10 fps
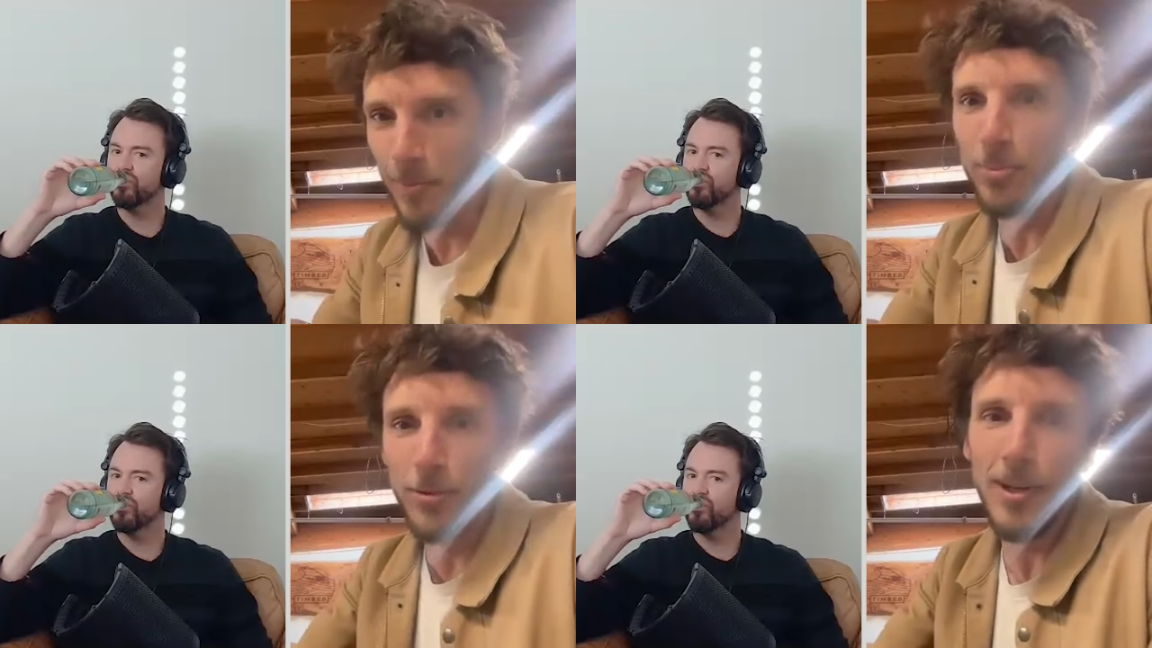
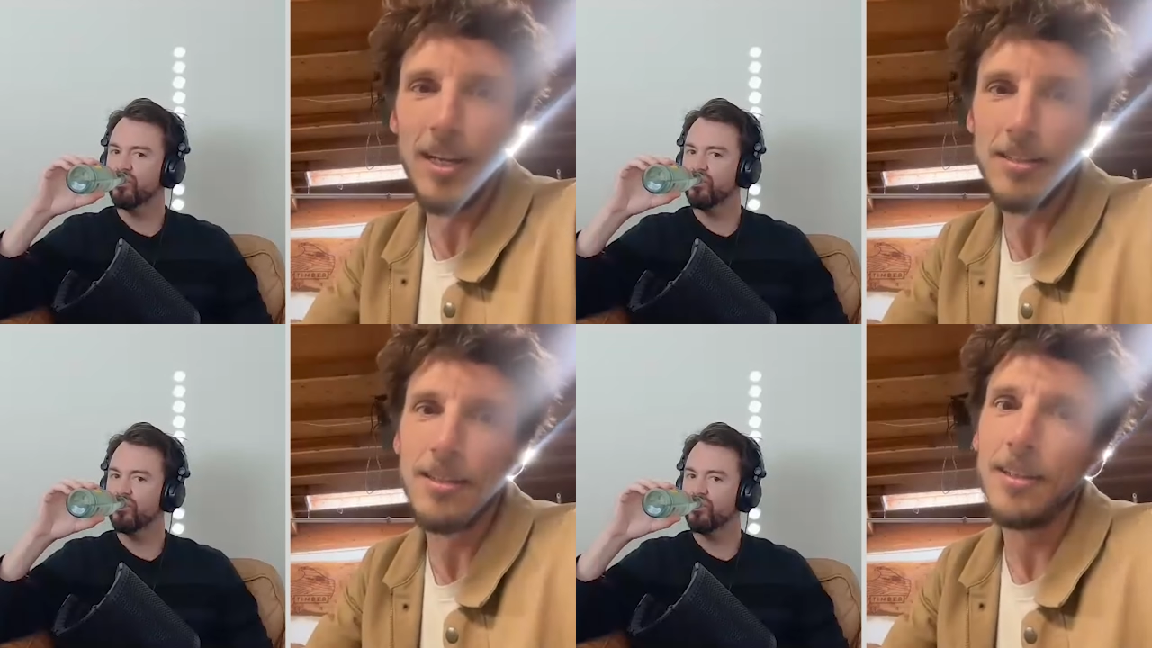
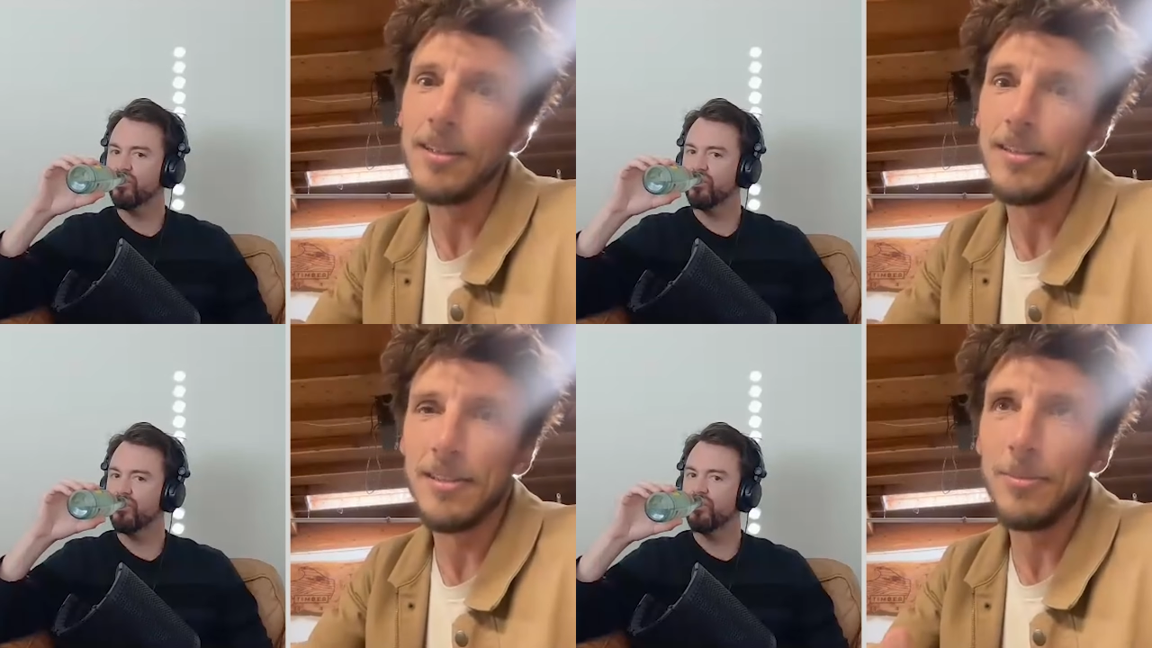Speaker 1: progress
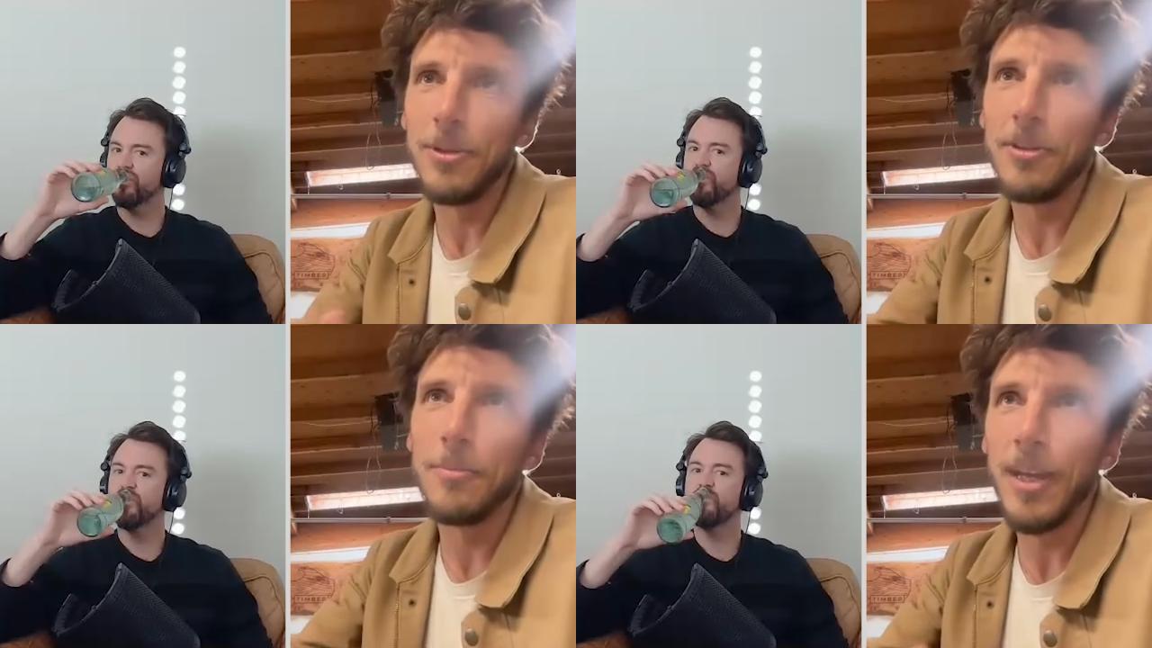in, is to
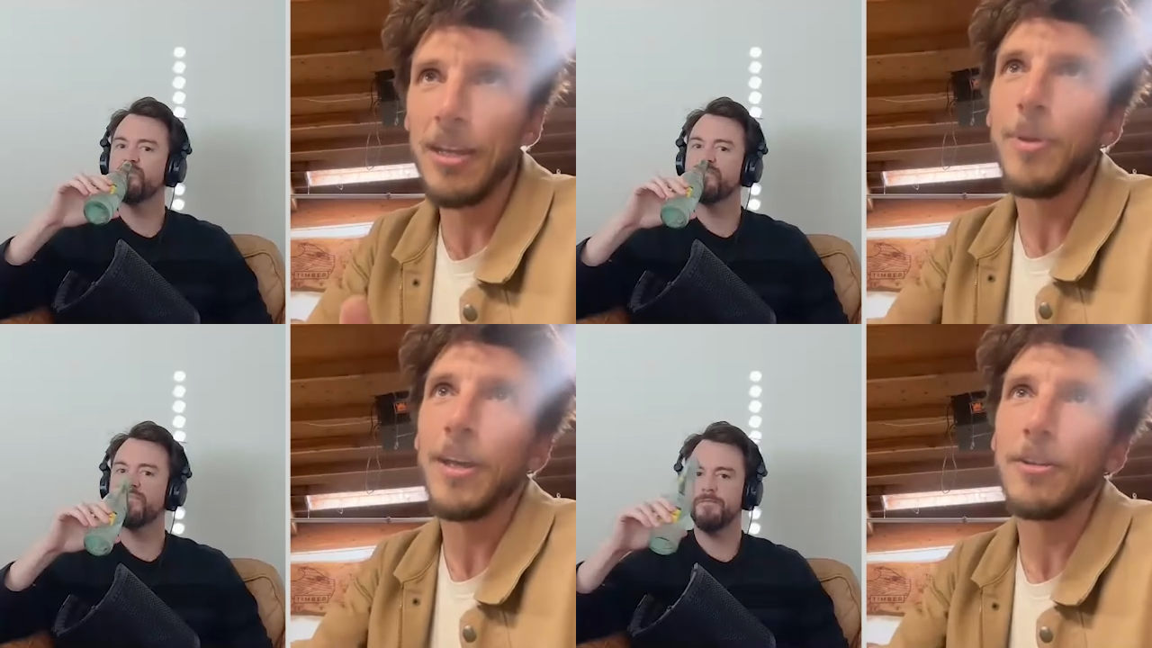build
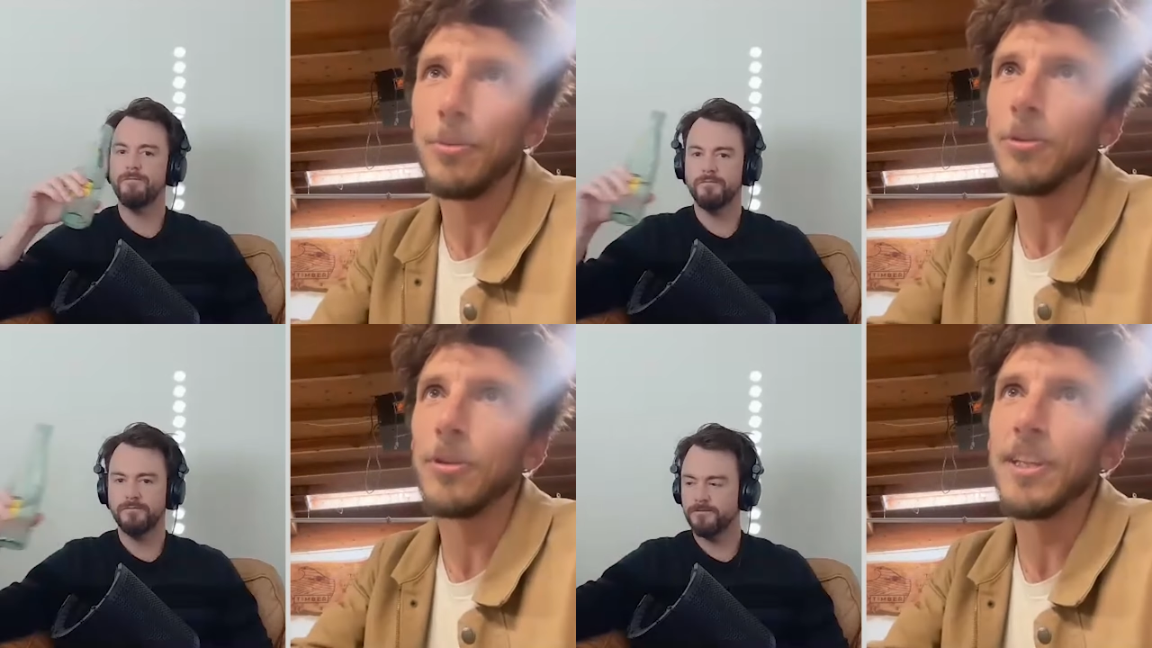a better
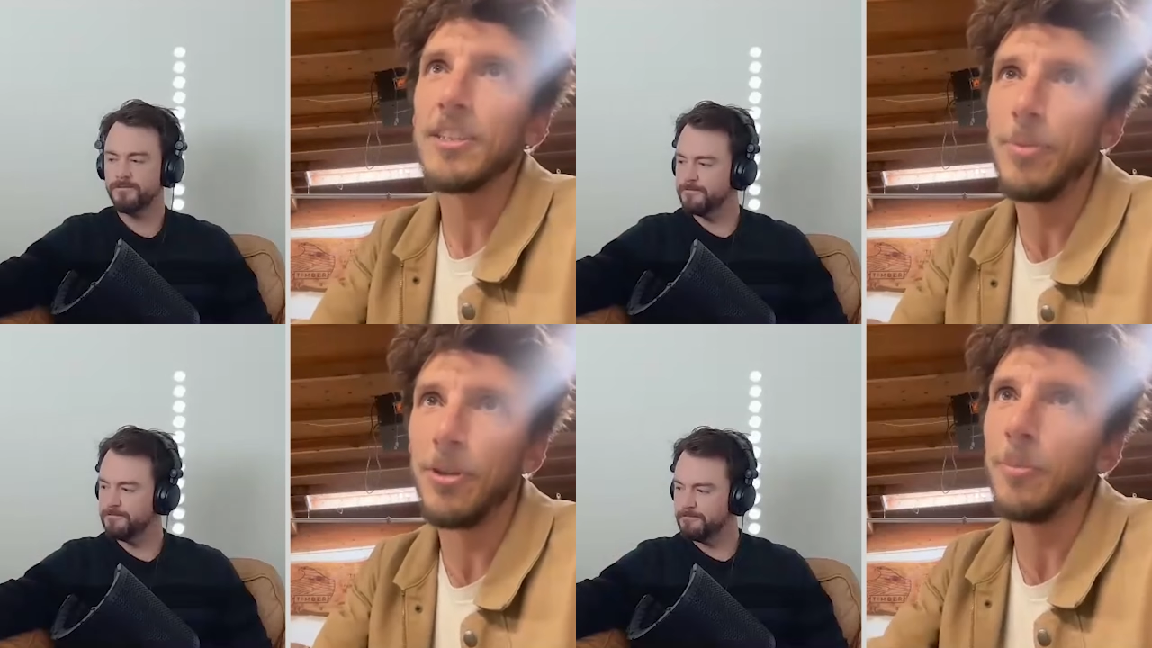board
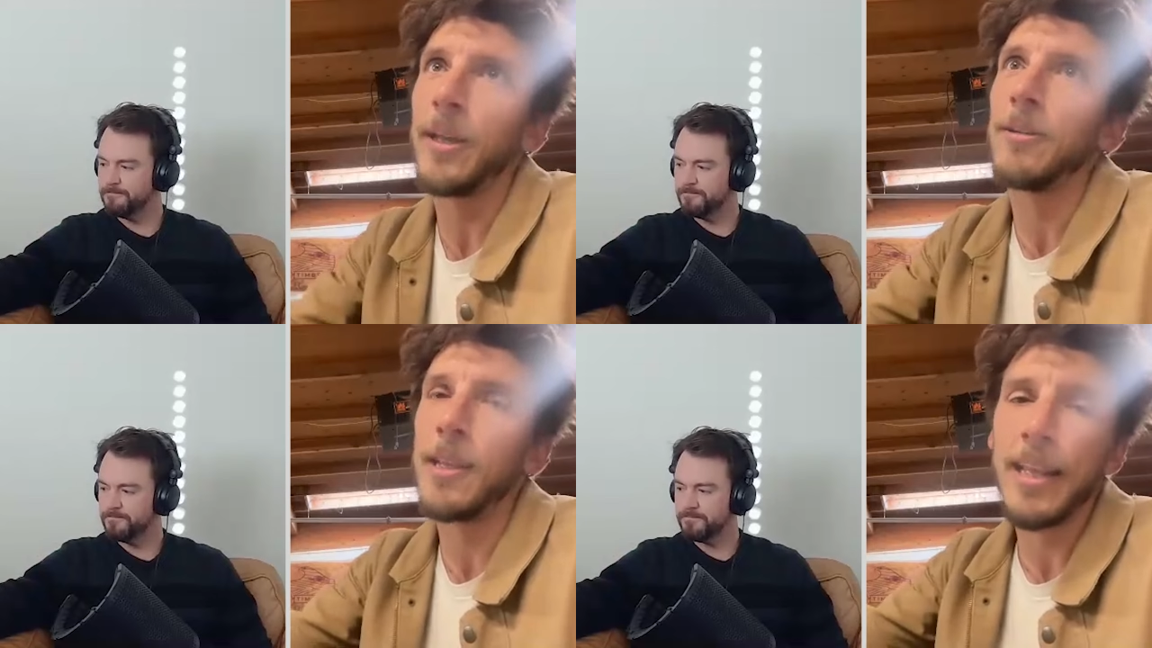that's built
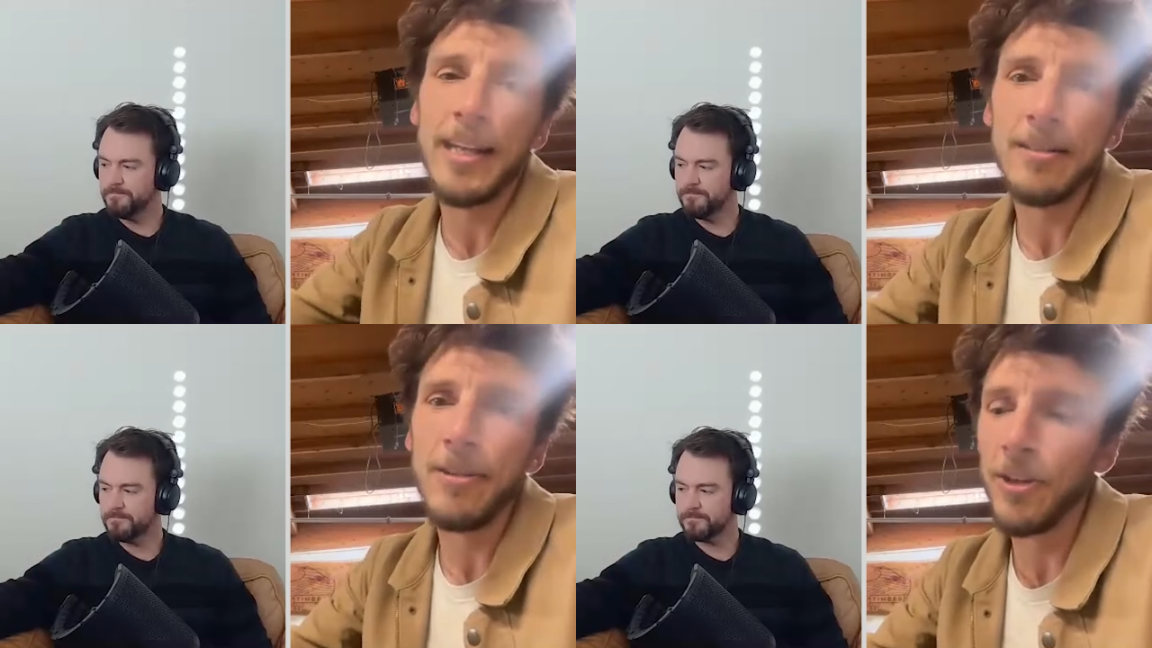better, that
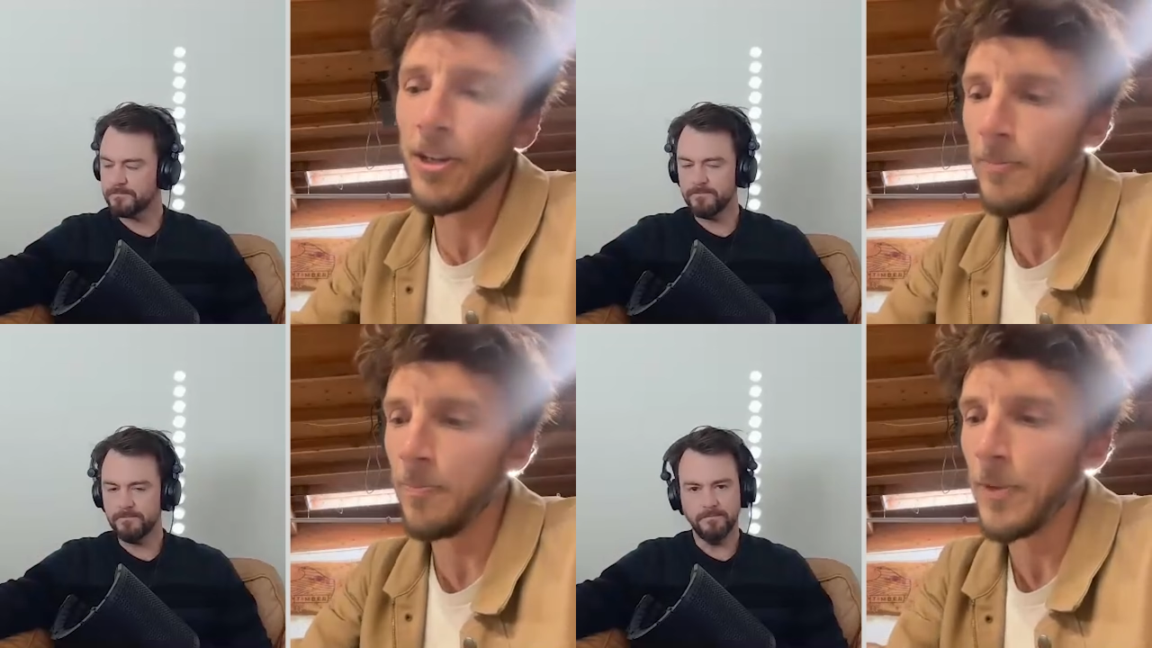lasts
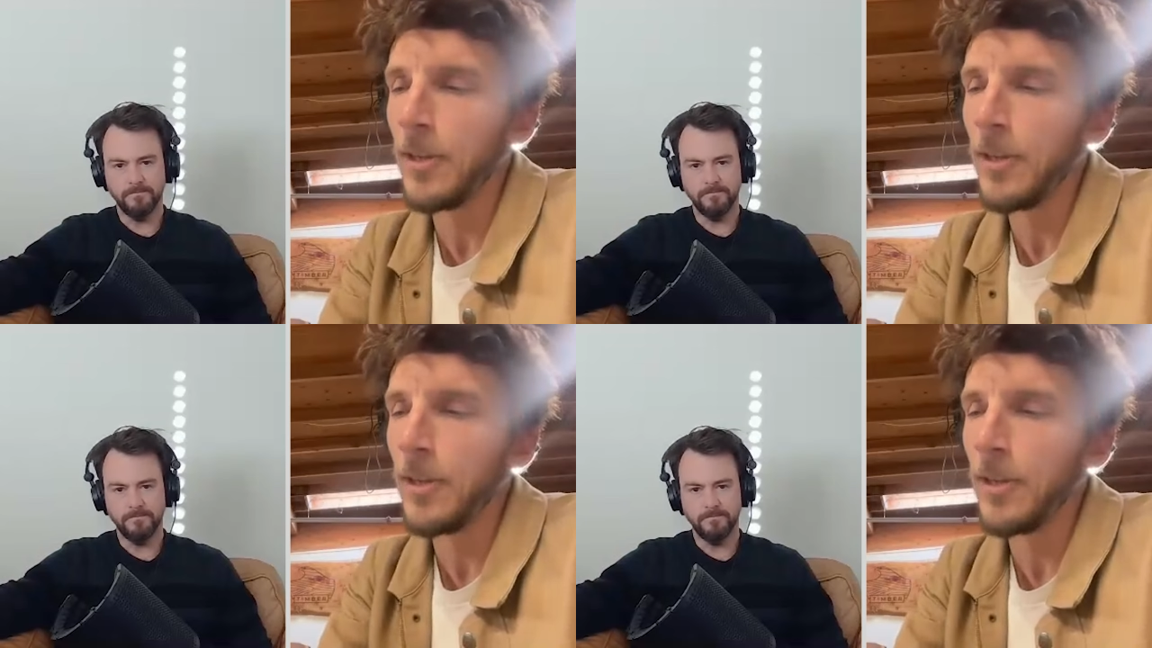longer.